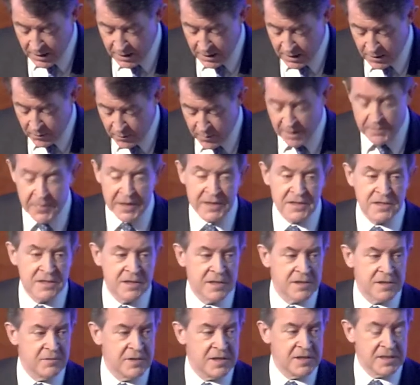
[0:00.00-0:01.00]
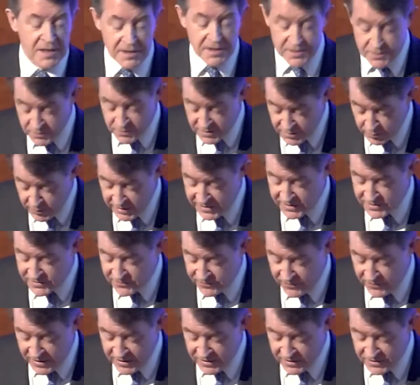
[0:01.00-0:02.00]
When I mentioned this recently to a Swedish
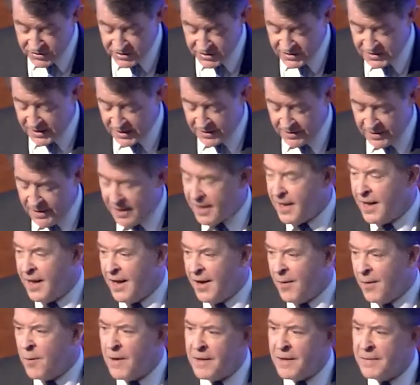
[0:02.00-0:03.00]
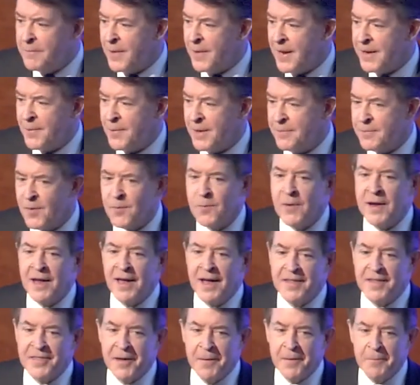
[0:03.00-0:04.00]
friend, she said, well, maybe, but we
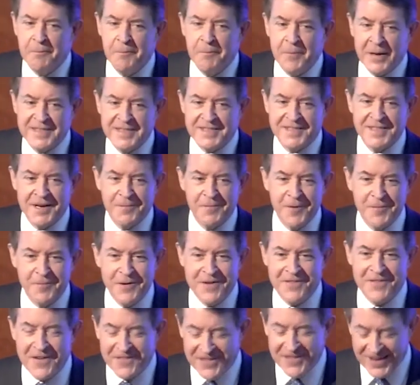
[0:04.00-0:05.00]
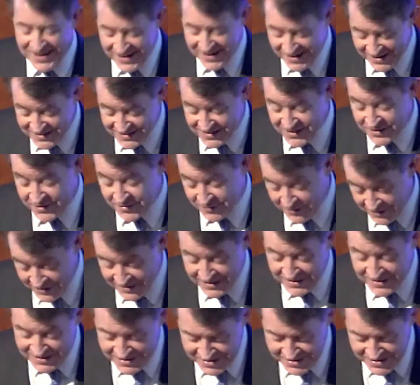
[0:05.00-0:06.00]
had the best summer we've ever had. So I thought,
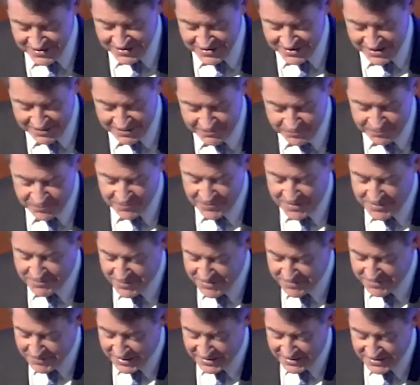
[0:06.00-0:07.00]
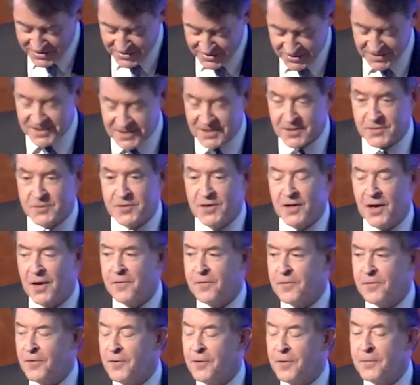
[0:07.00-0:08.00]
OK, bit of messaging still to go
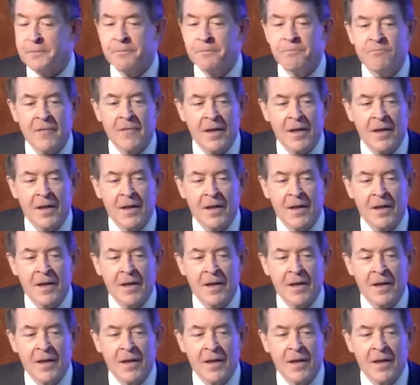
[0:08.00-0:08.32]
through.